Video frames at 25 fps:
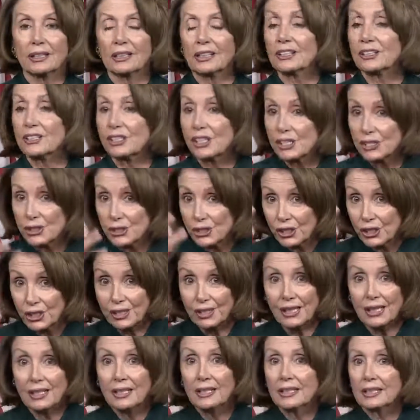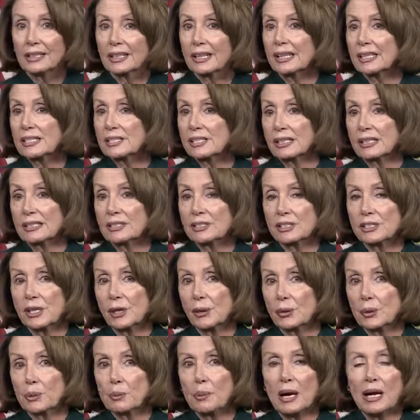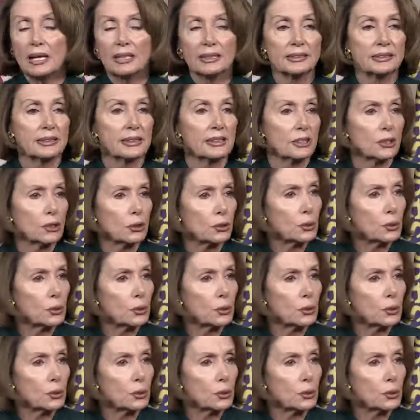condition. Kids can stay on the policy until